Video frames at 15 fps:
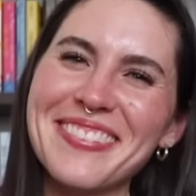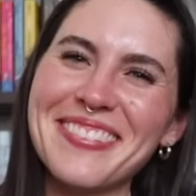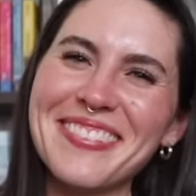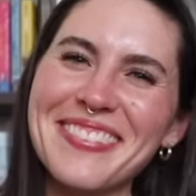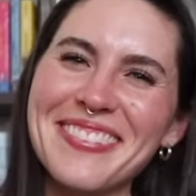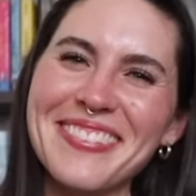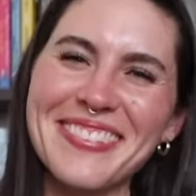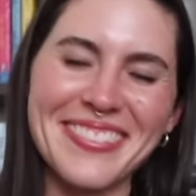
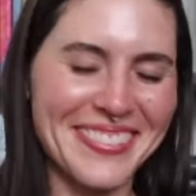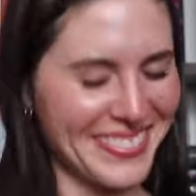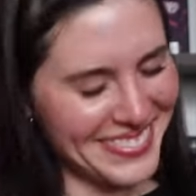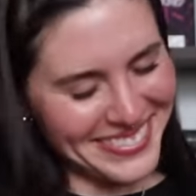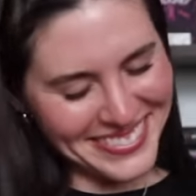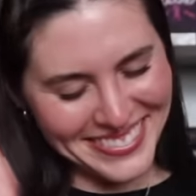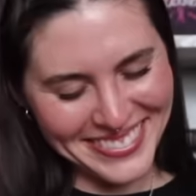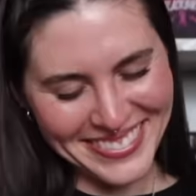But then a
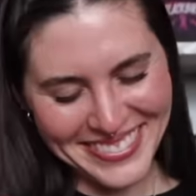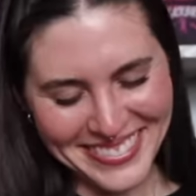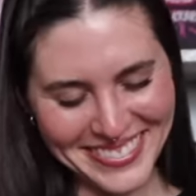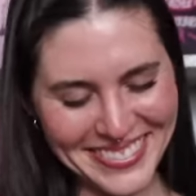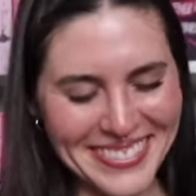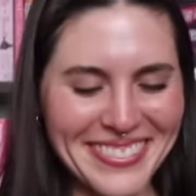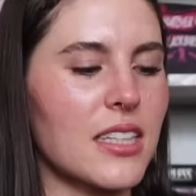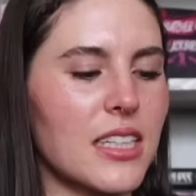wild night in
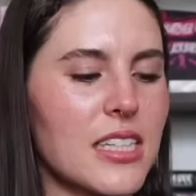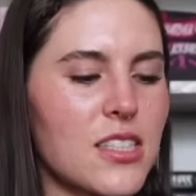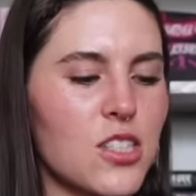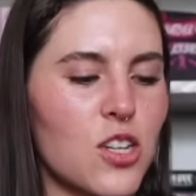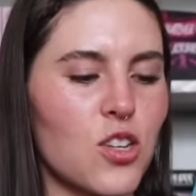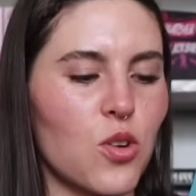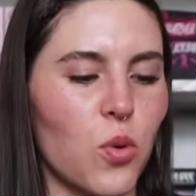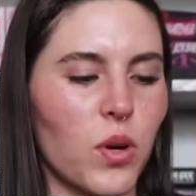Vegas leads
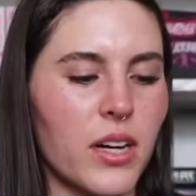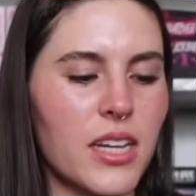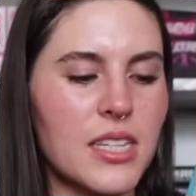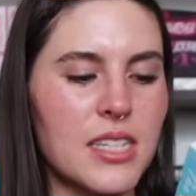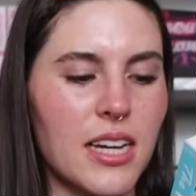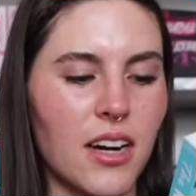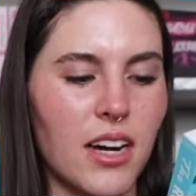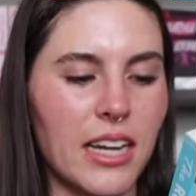to Nora
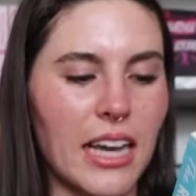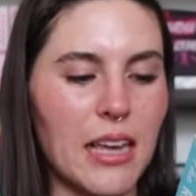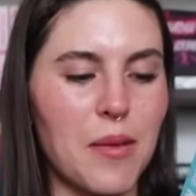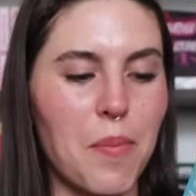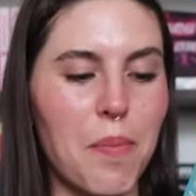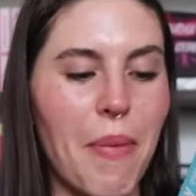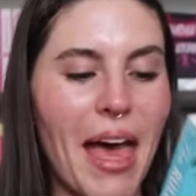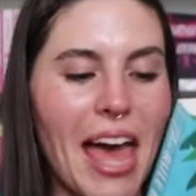and Derek
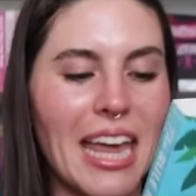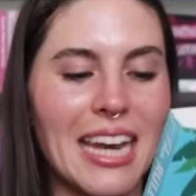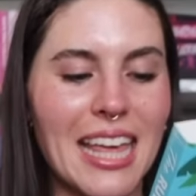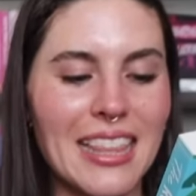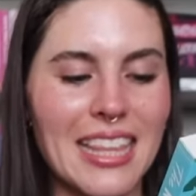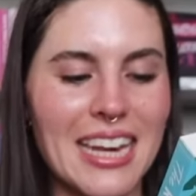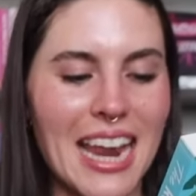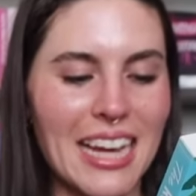in
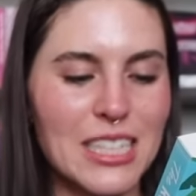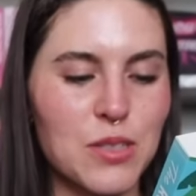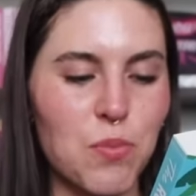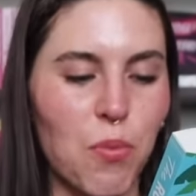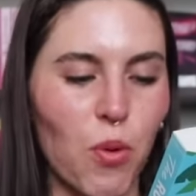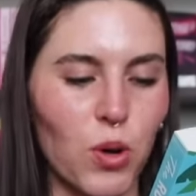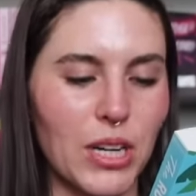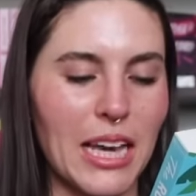bed the next
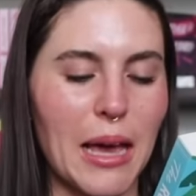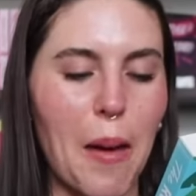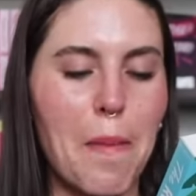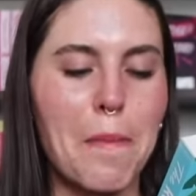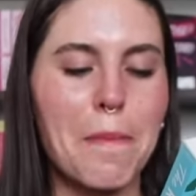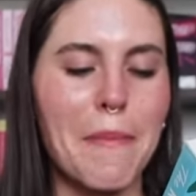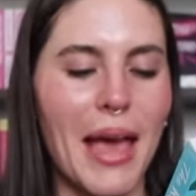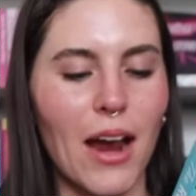morning
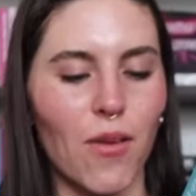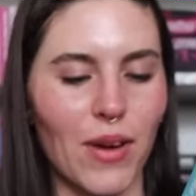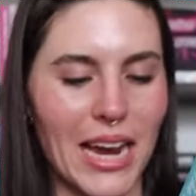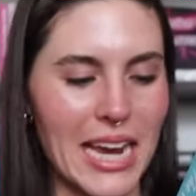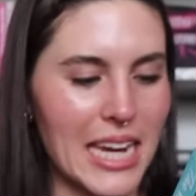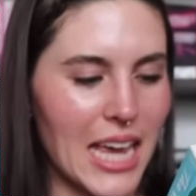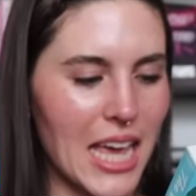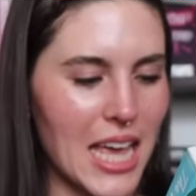
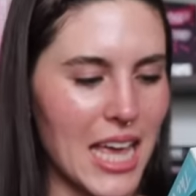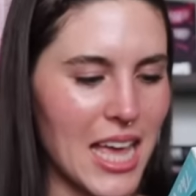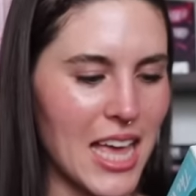married.